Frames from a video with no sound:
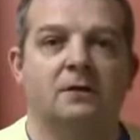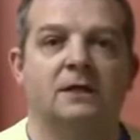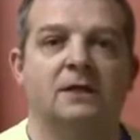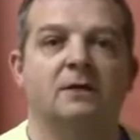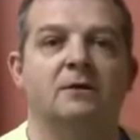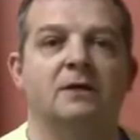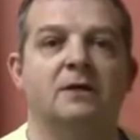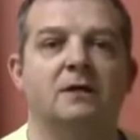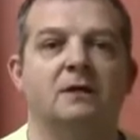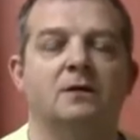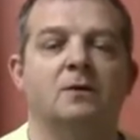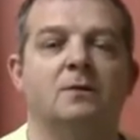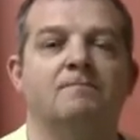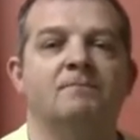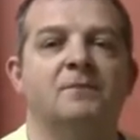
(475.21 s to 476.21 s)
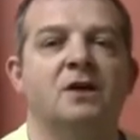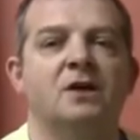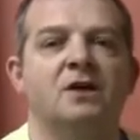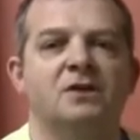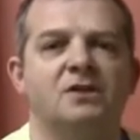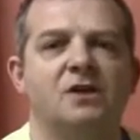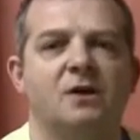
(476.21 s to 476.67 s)
There we go.
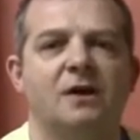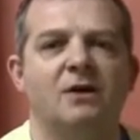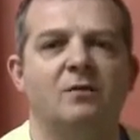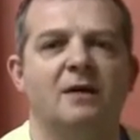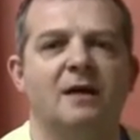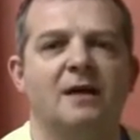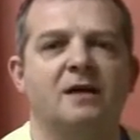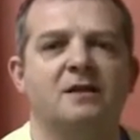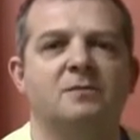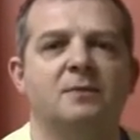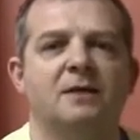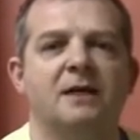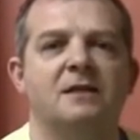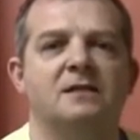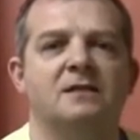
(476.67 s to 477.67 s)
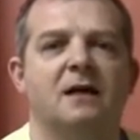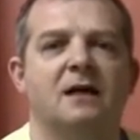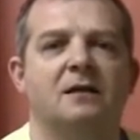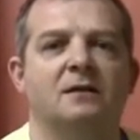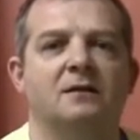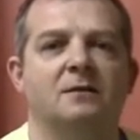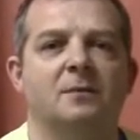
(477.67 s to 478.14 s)
So I hope that explains that
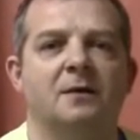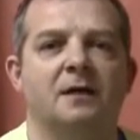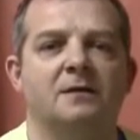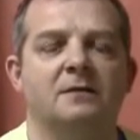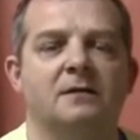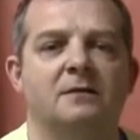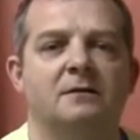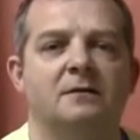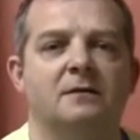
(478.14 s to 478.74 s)
a little bit.